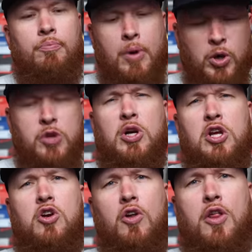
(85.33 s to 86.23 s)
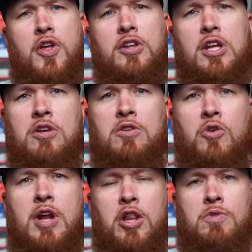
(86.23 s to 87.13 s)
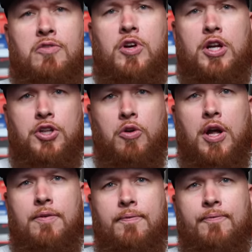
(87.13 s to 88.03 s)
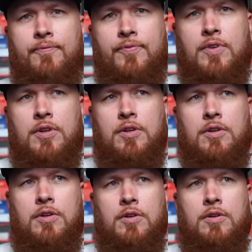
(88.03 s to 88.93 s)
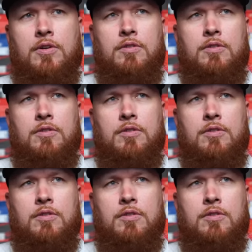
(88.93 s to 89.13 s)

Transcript: But what do you what do you call the thing that you go down the river in? A donut? Inflatable raft.